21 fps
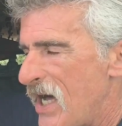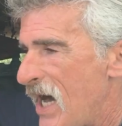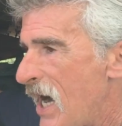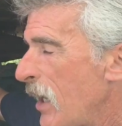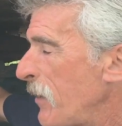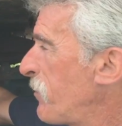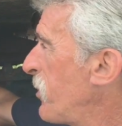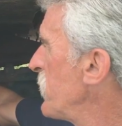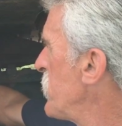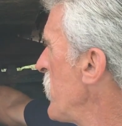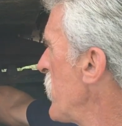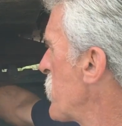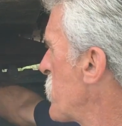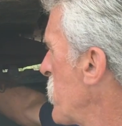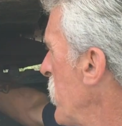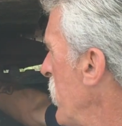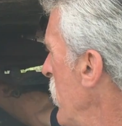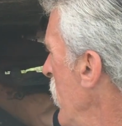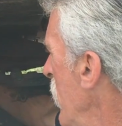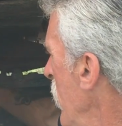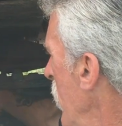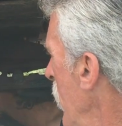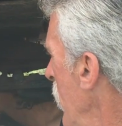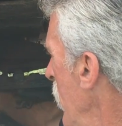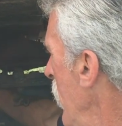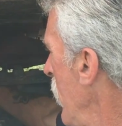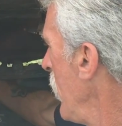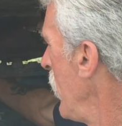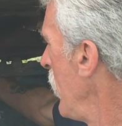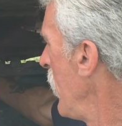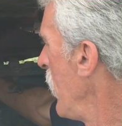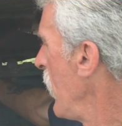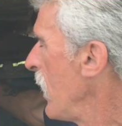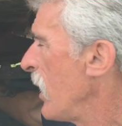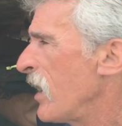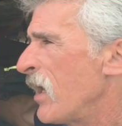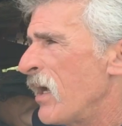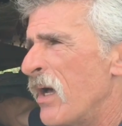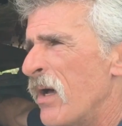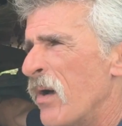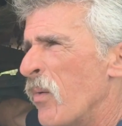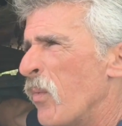lock position.
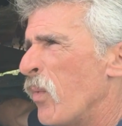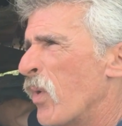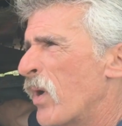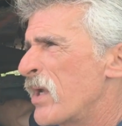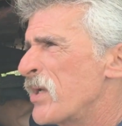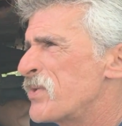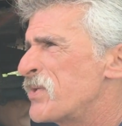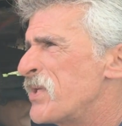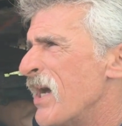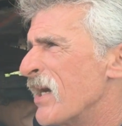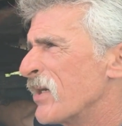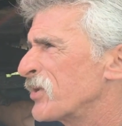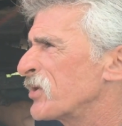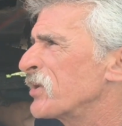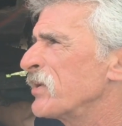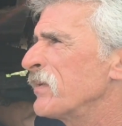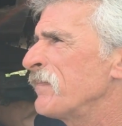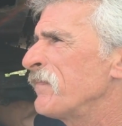What is this?